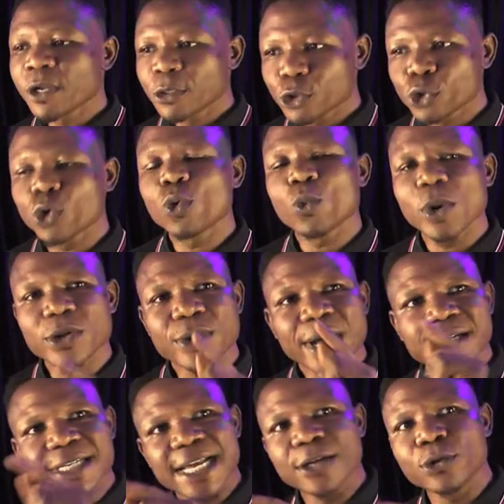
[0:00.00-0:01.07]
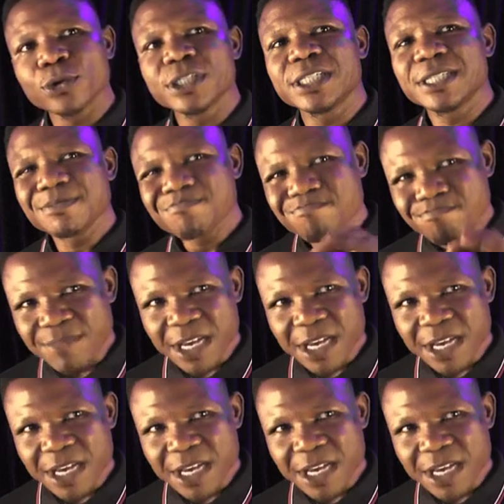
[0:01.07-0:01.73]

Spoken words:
So when you are downloading,